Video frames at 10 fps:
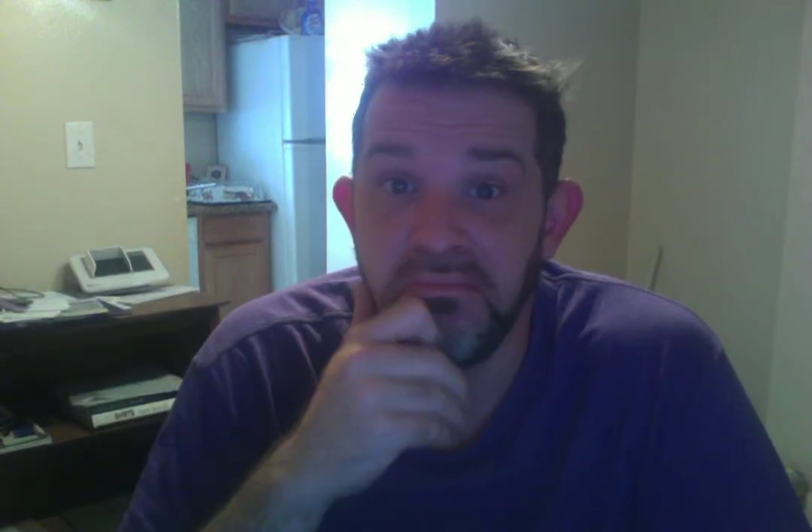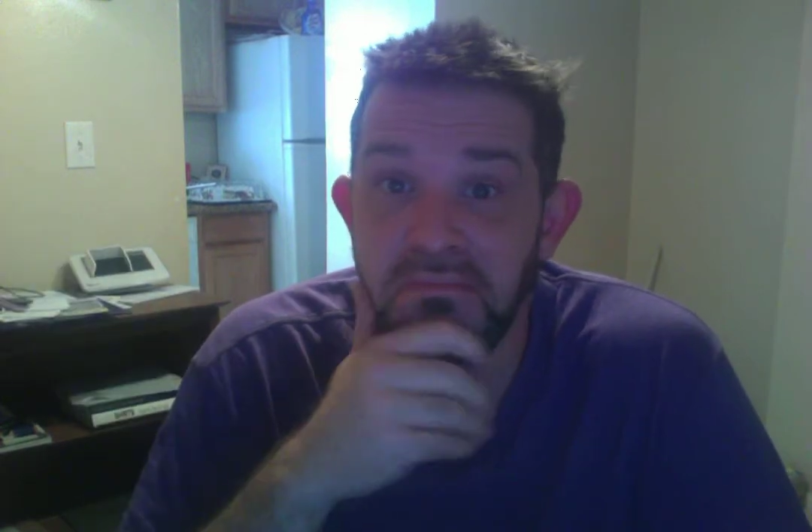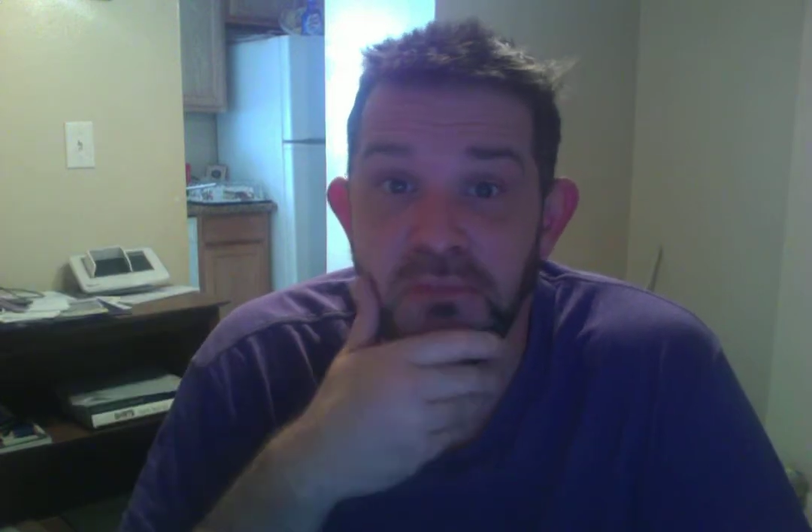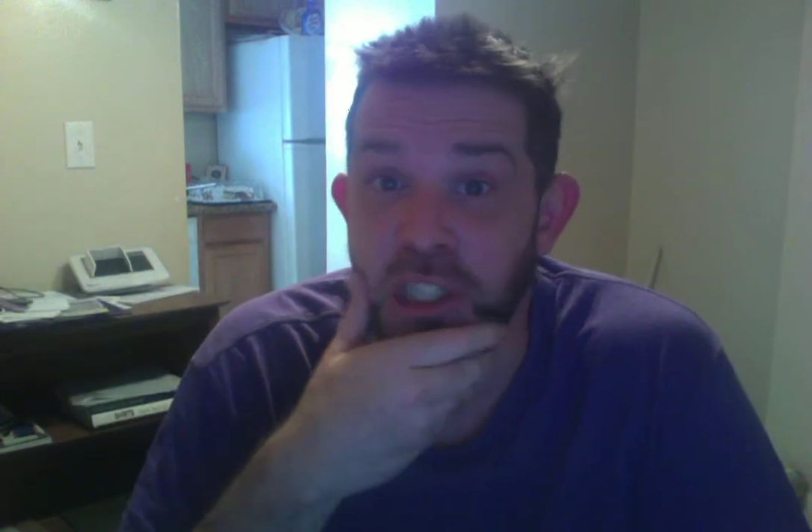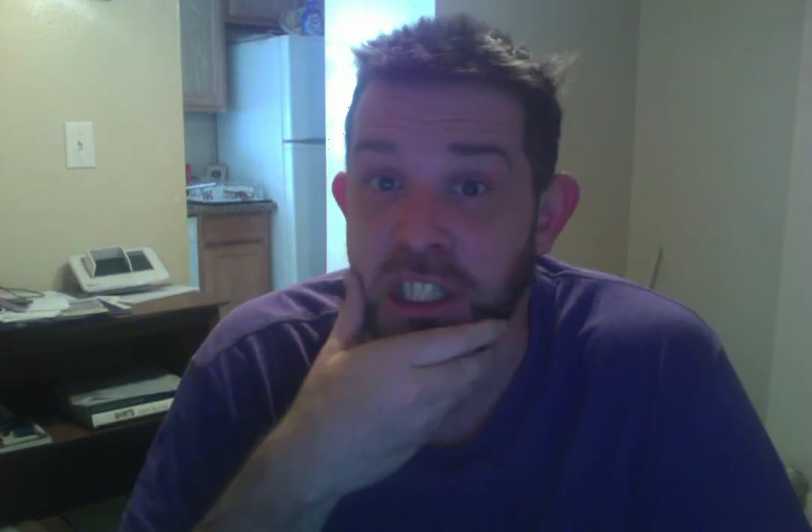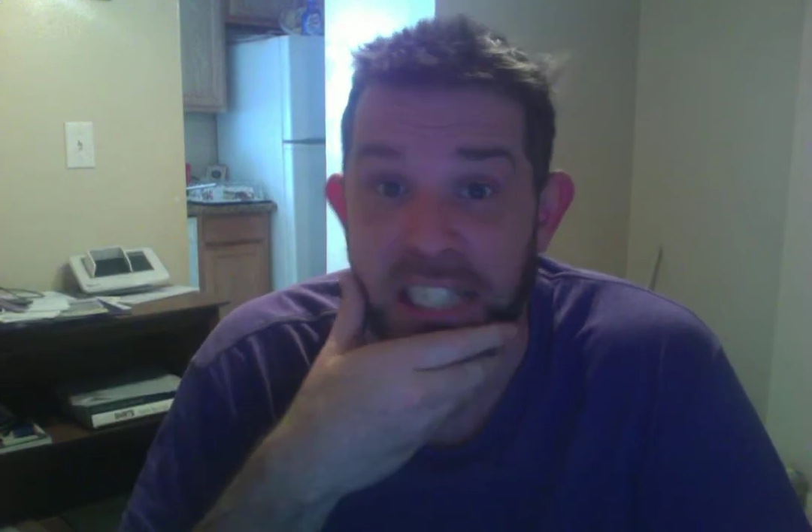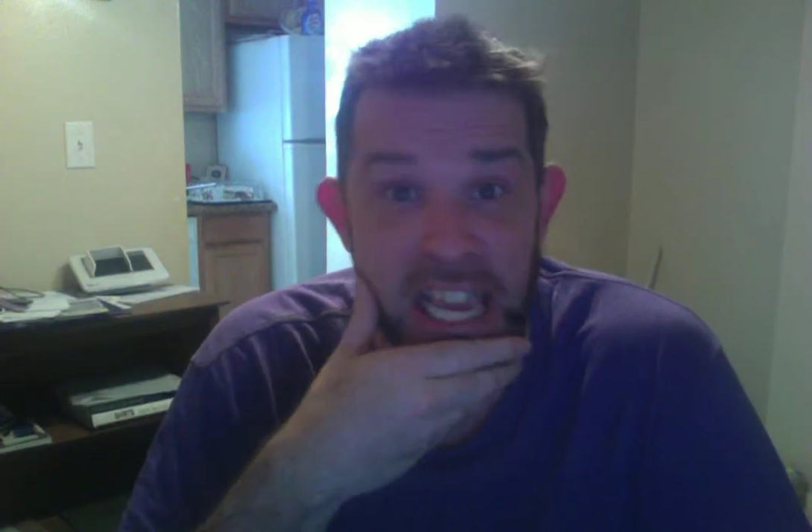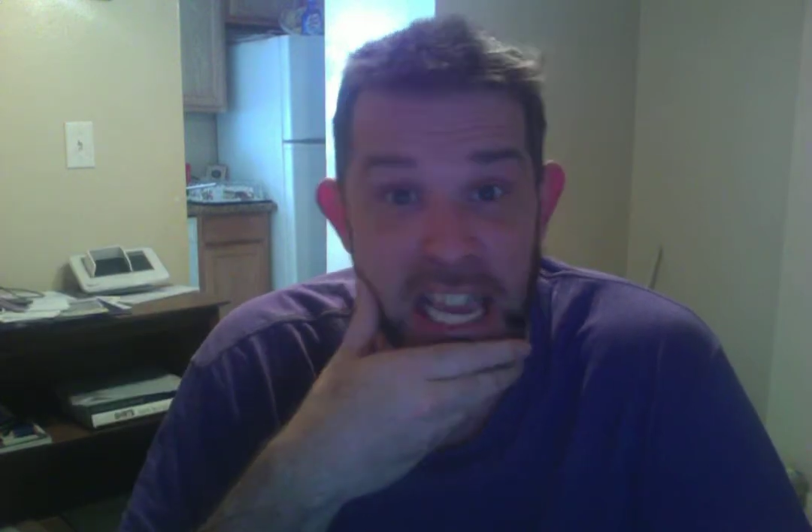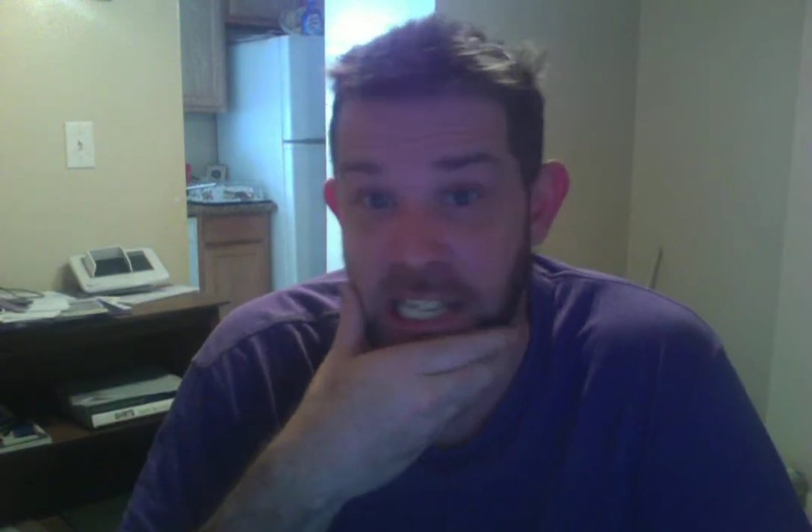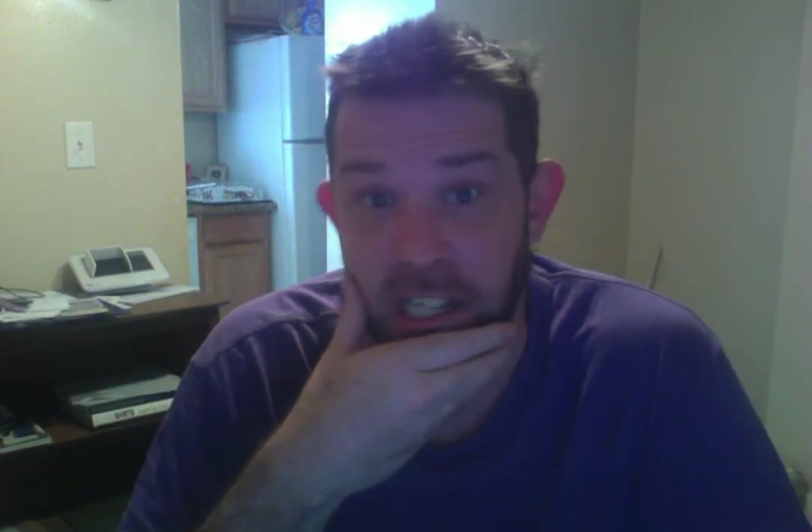
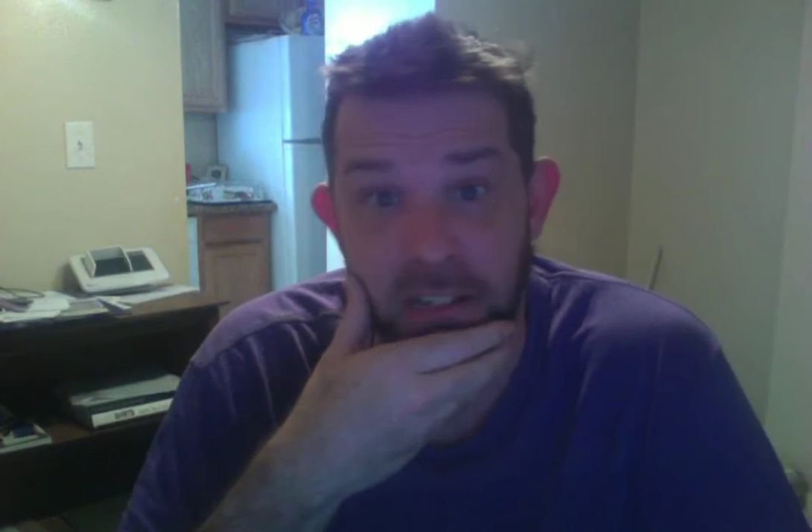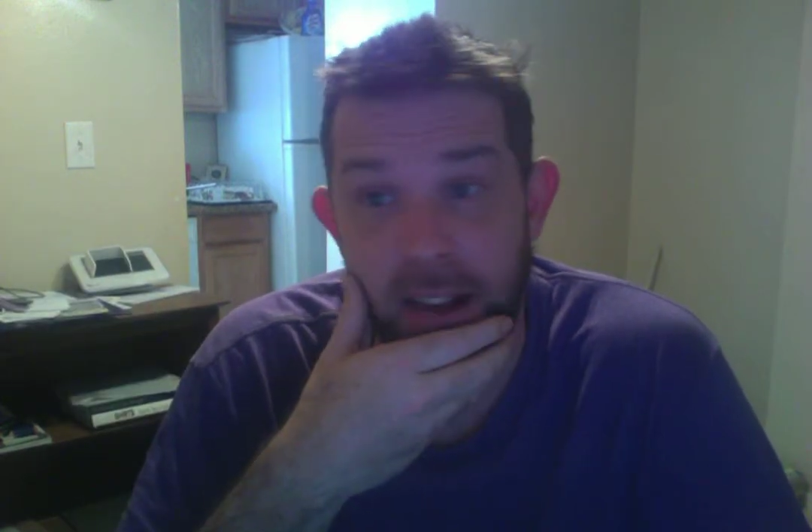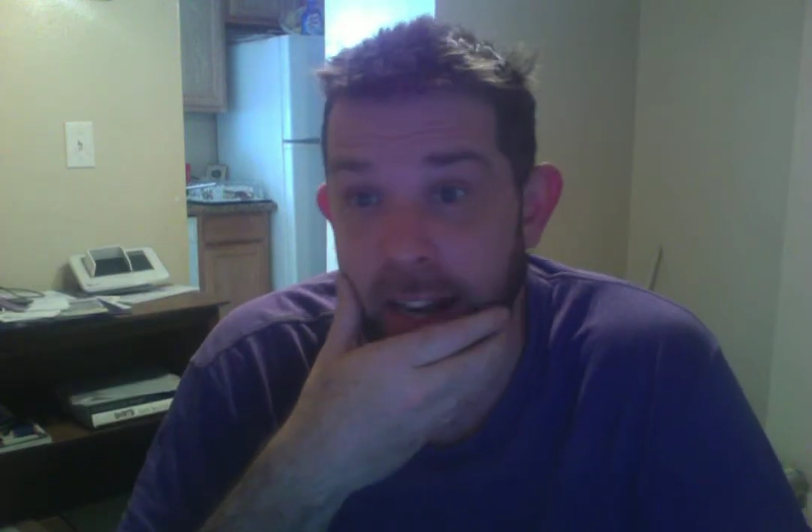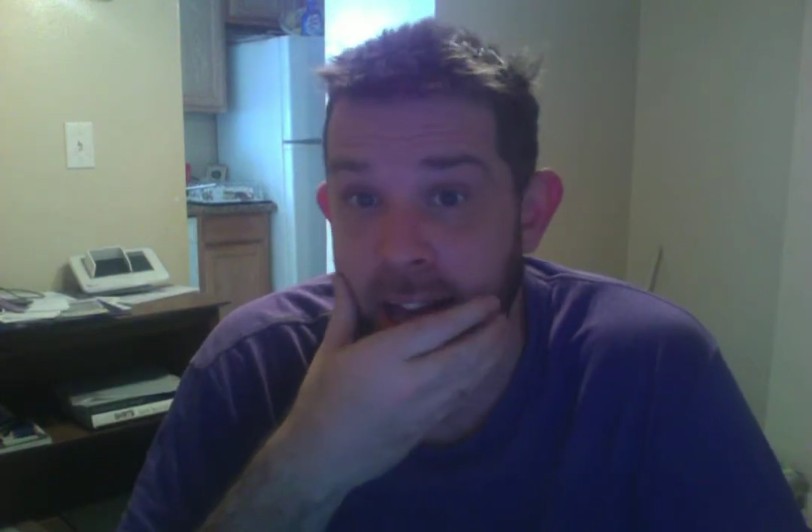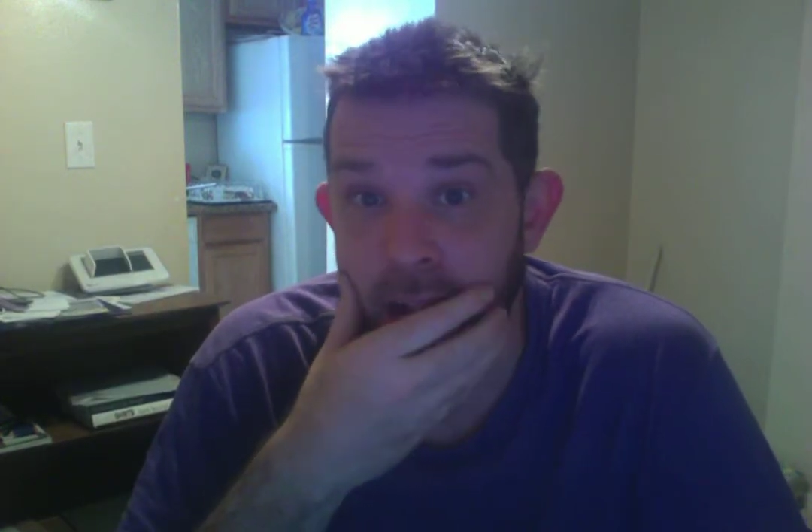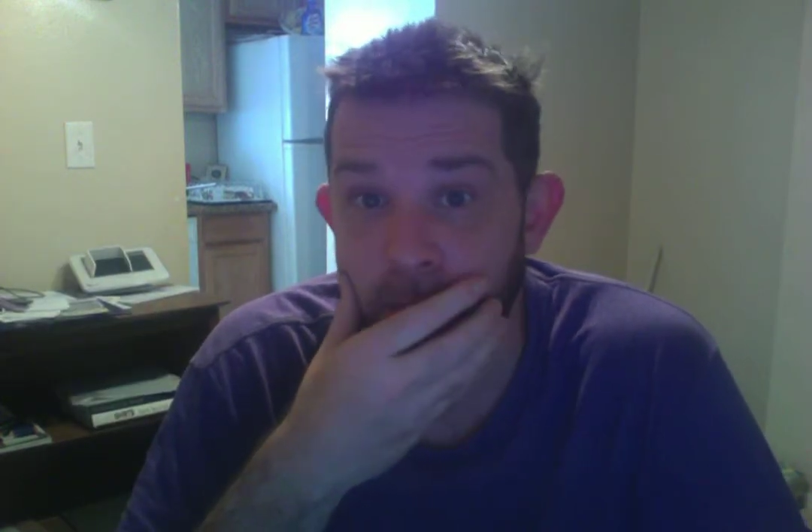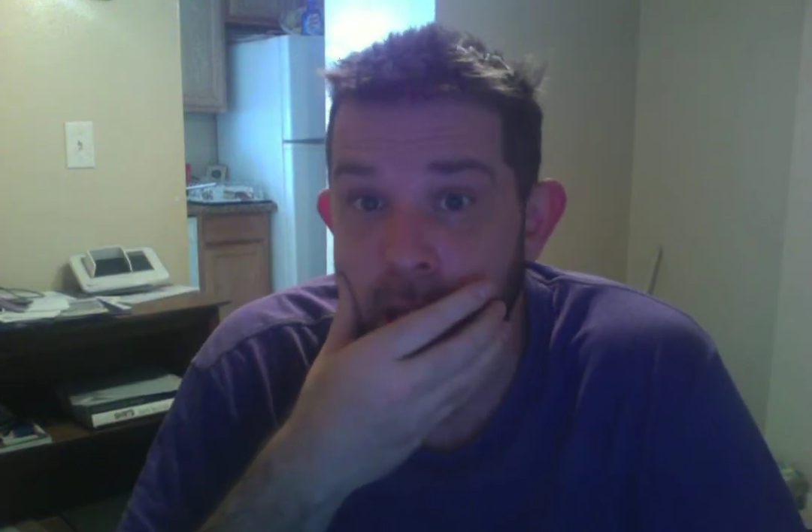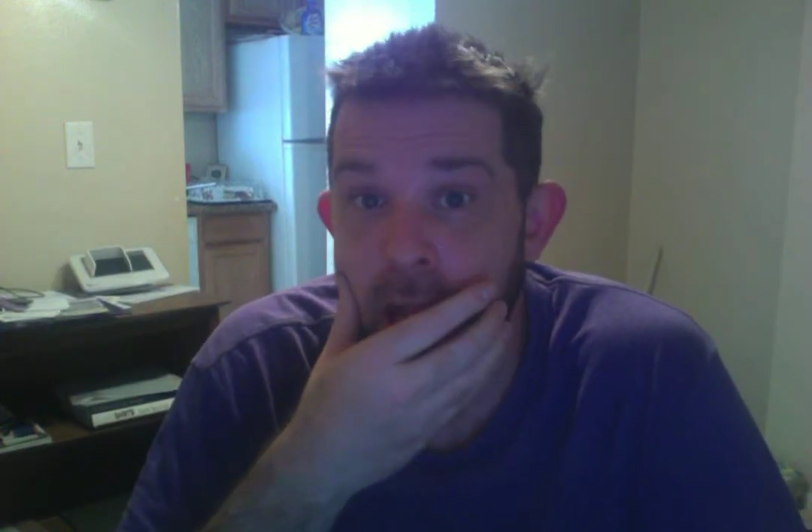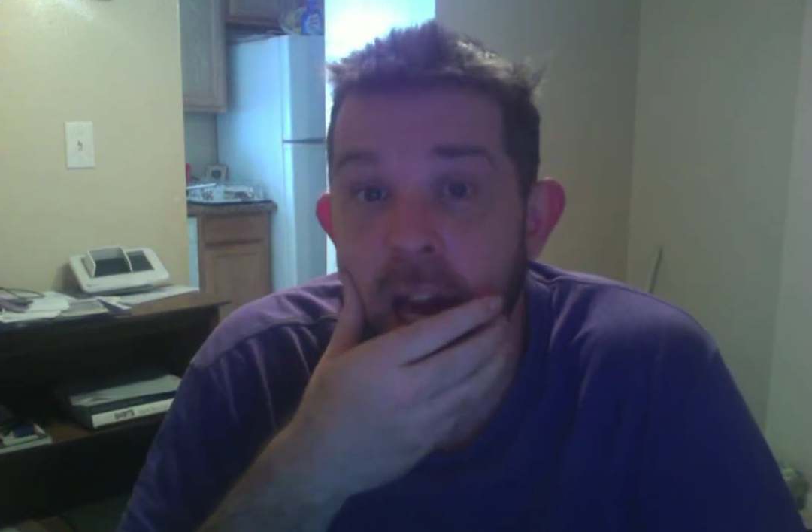just eats it right out.